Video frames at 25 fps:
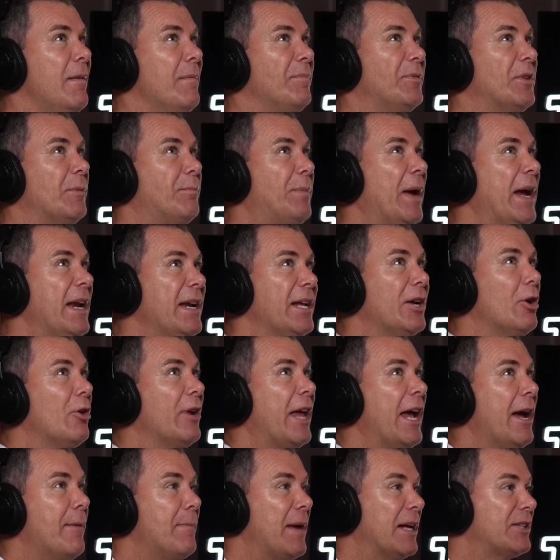depending on
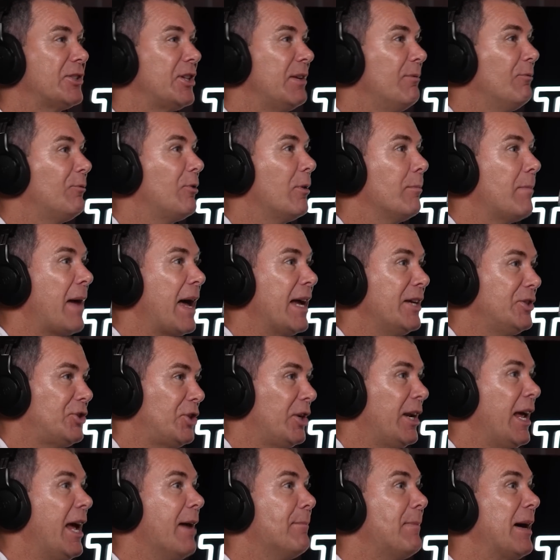how much
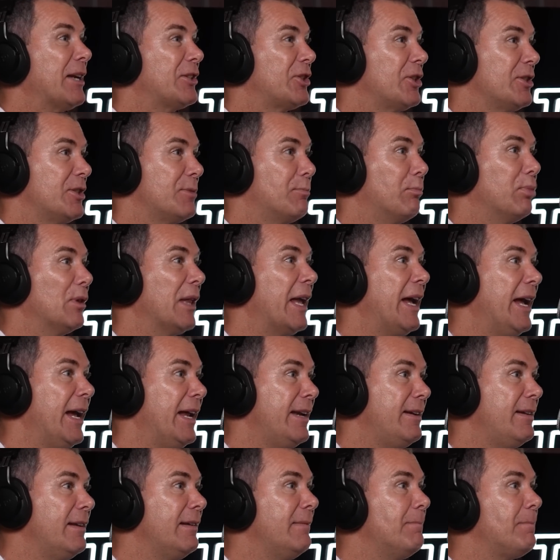inflammation, how much it's
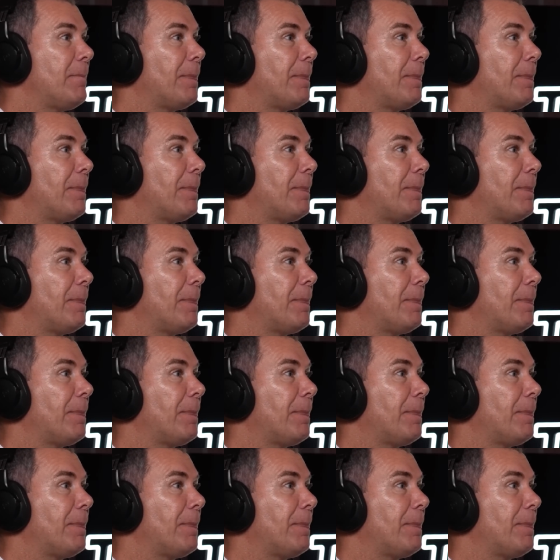bled,